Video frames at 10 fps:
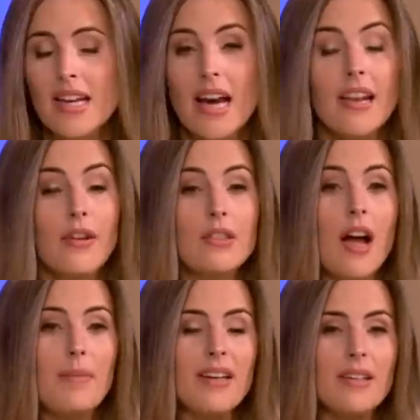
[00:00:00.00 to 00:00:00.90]
Another
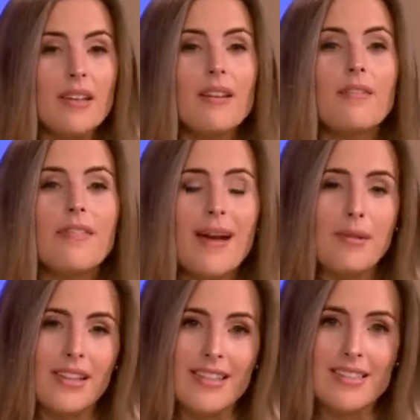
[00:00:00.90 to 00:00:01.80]
topic?
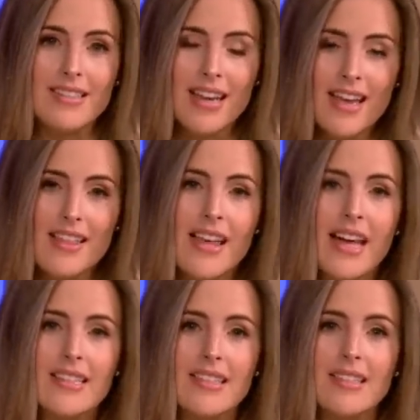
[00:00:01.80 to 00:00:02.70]
Families.
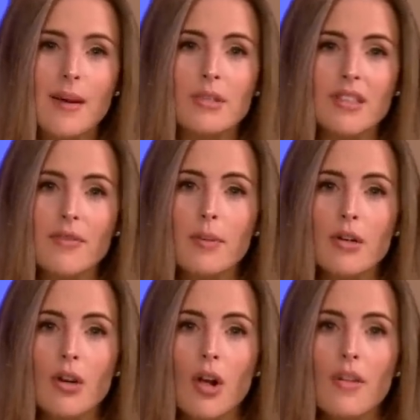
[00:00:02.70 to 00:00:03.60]
That is the subject of a
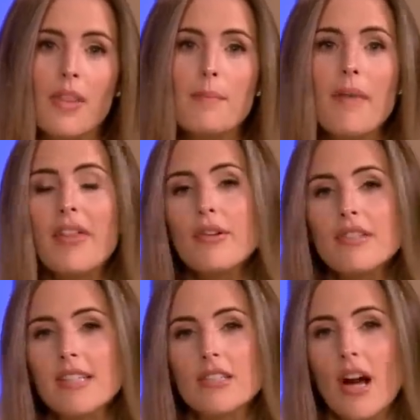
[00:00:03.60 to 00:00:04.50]
book called The Mothers
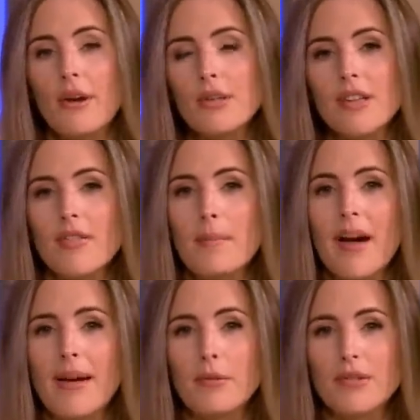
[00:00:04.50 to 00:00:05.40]
and Daughters of the
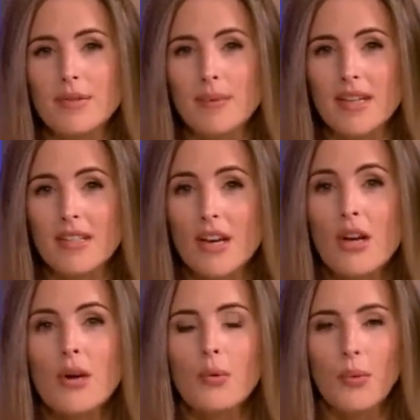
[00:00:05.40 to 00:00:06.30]
Bible Speak,
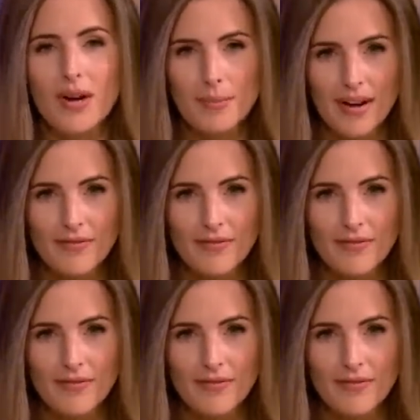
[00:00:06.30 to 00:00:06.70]
written by